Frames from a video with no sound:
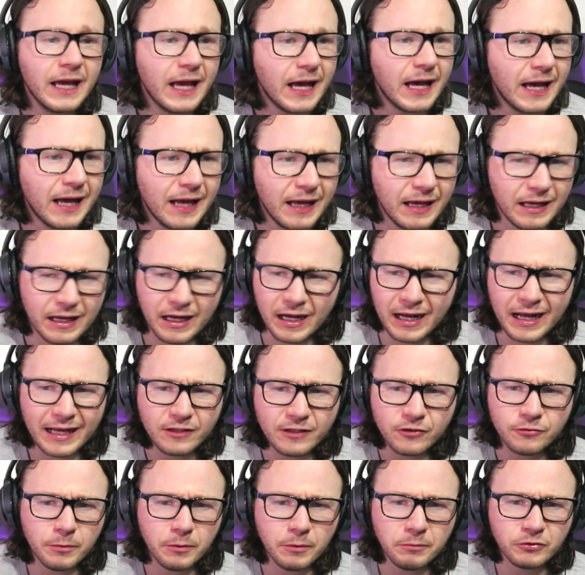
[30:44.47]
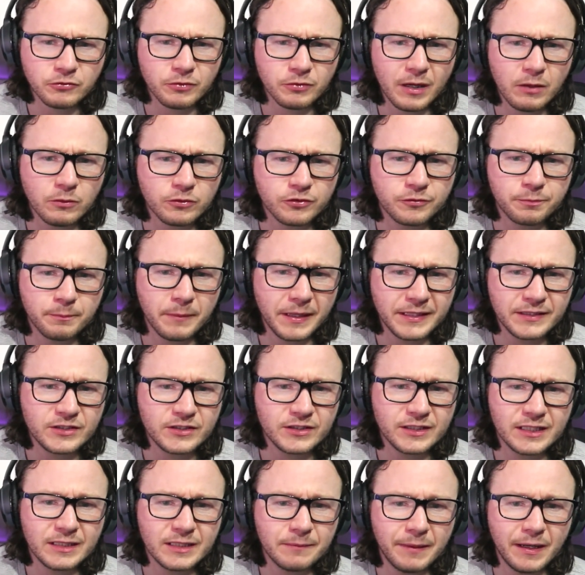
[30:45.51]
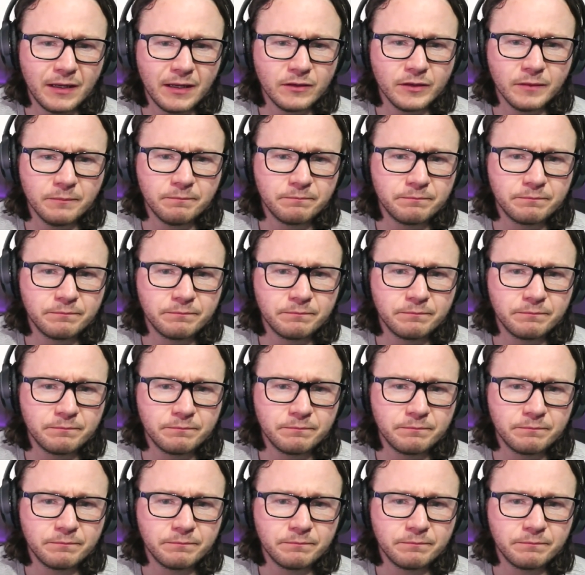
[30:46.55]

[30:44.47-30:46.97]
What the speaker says: Hannah's mum as well was mentioning about